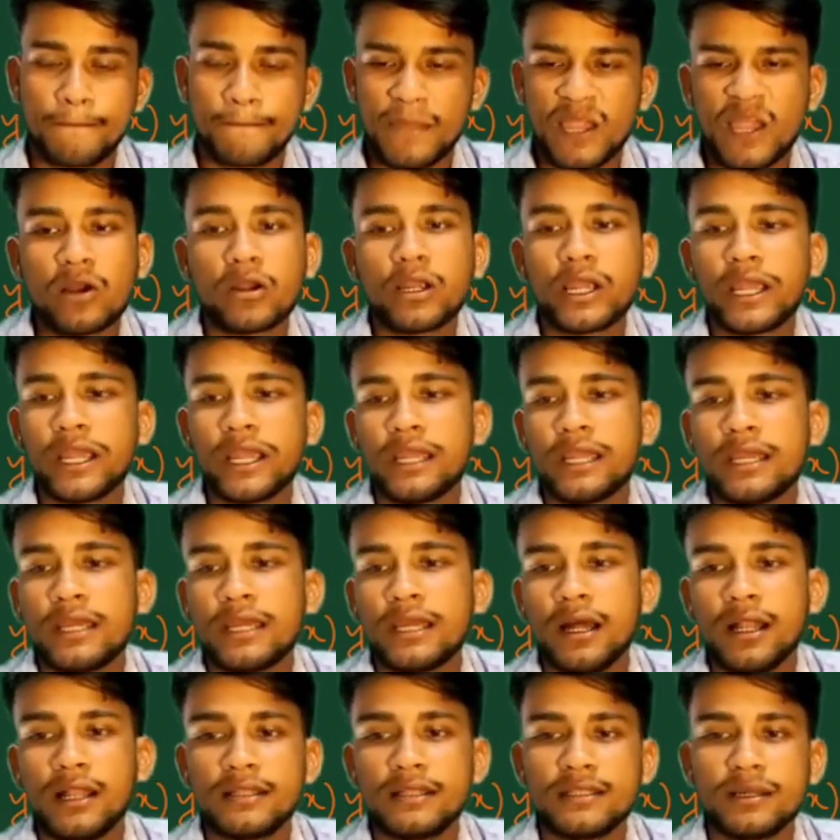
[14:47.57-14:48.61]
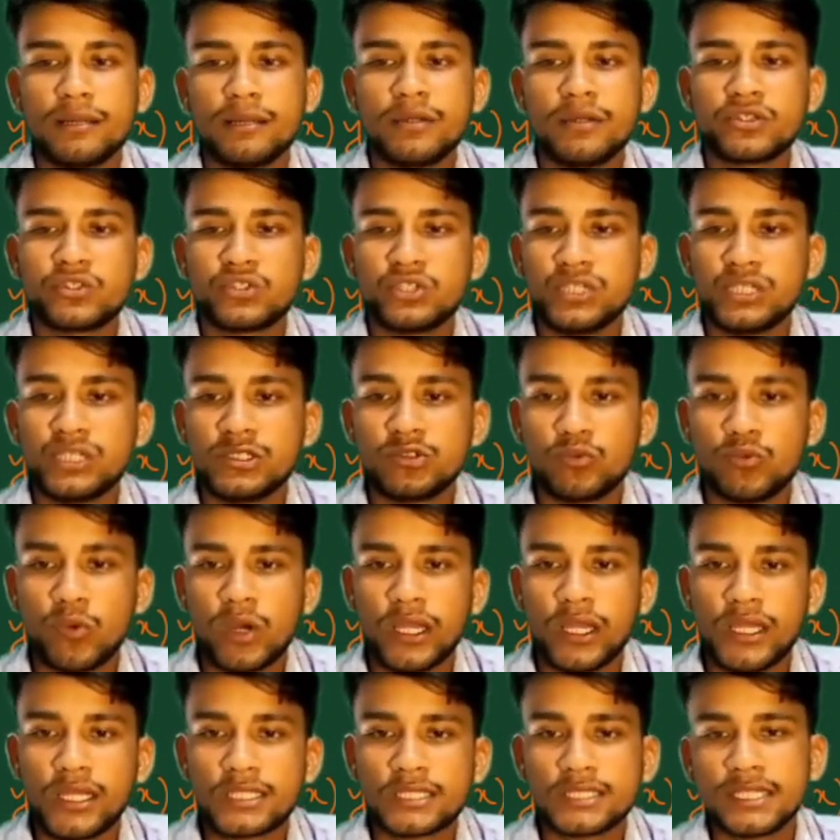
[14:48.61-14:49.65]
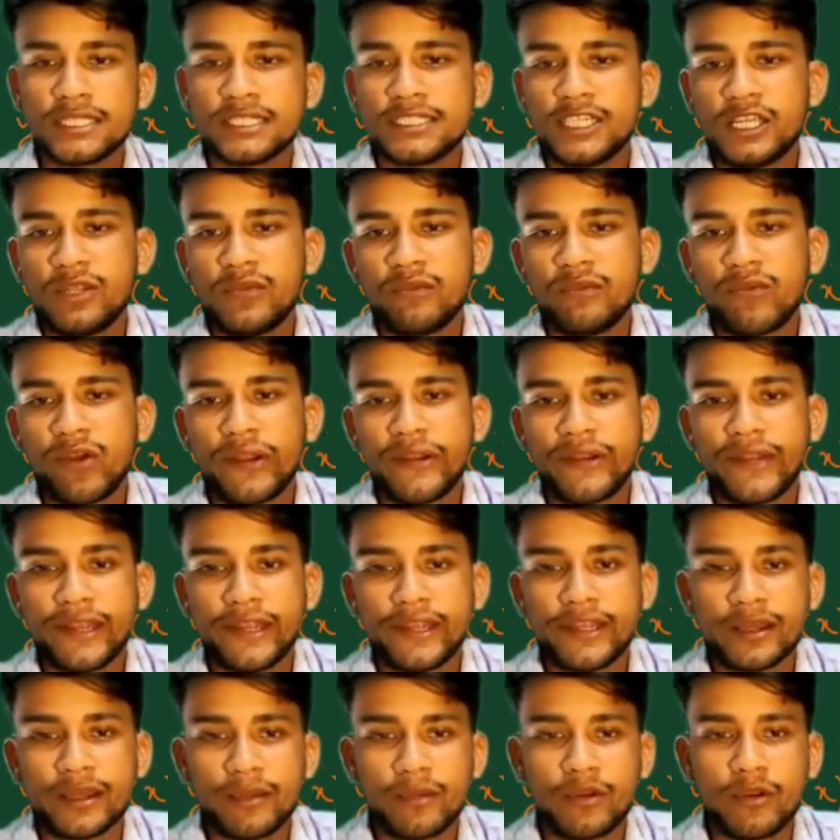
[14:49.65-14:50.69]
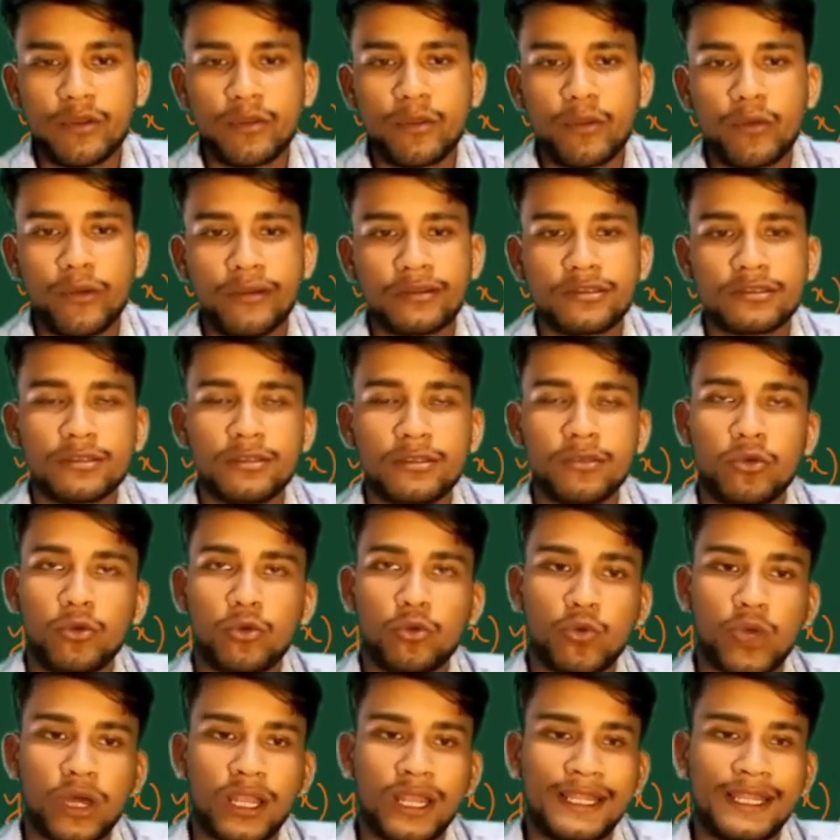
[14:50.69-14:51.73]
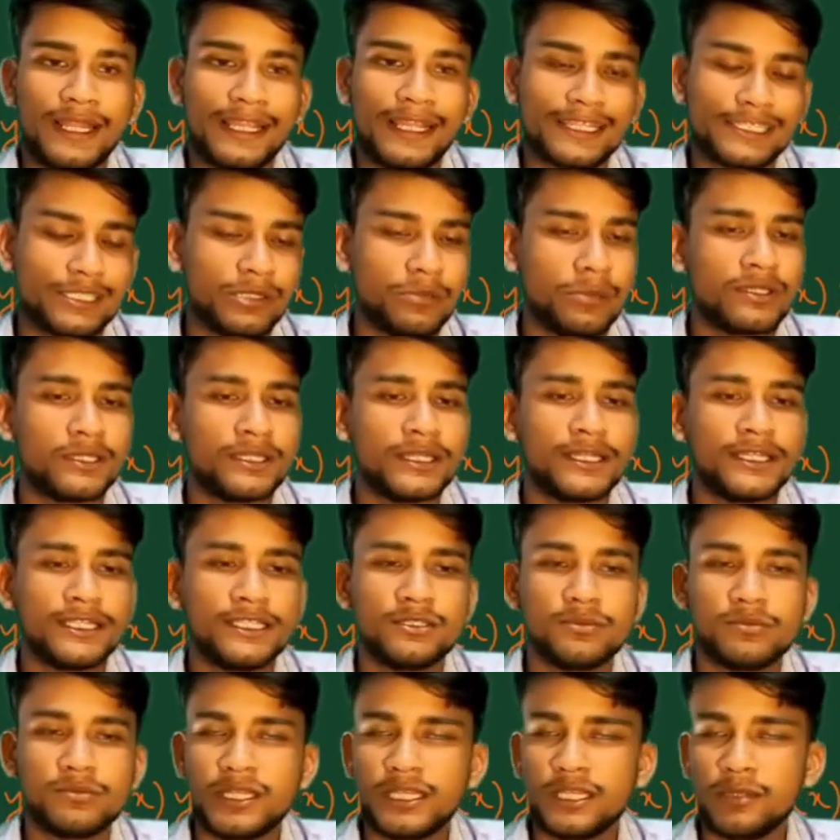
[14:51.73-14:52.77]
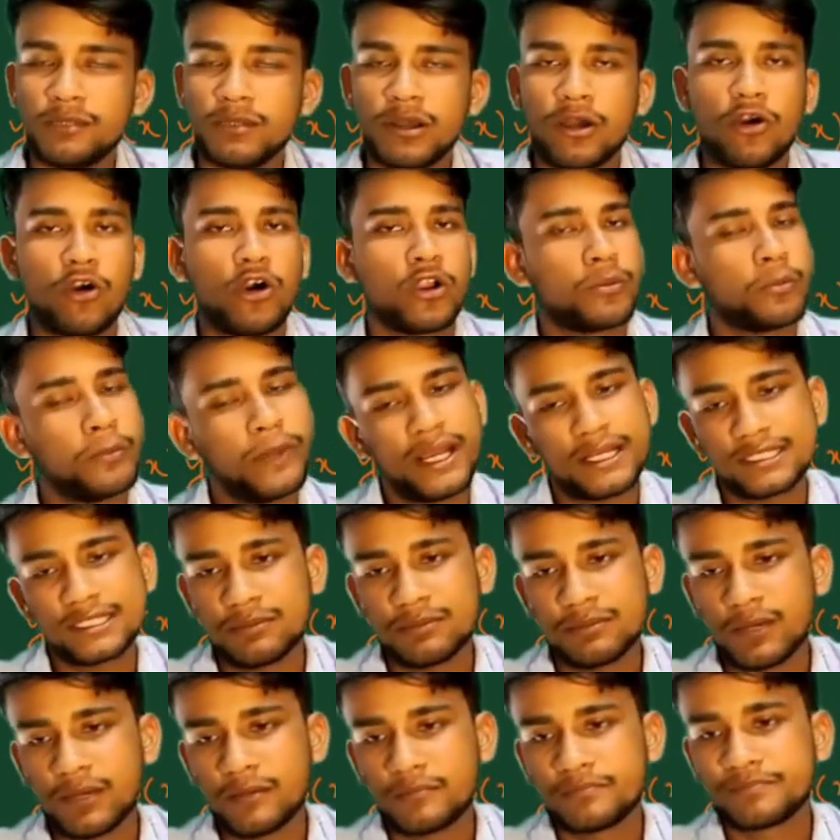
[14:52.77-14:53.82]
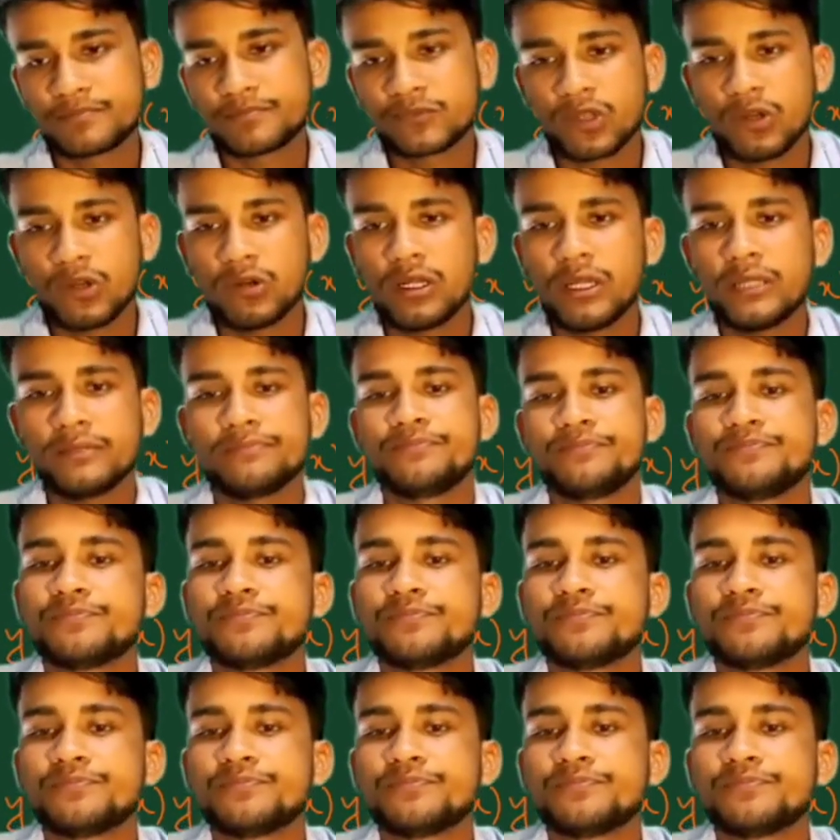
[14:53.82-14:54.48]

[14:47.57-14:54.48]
Okay. And number 3 is yx has infinite number of points of local extrema, that is minima or maxima. Okay.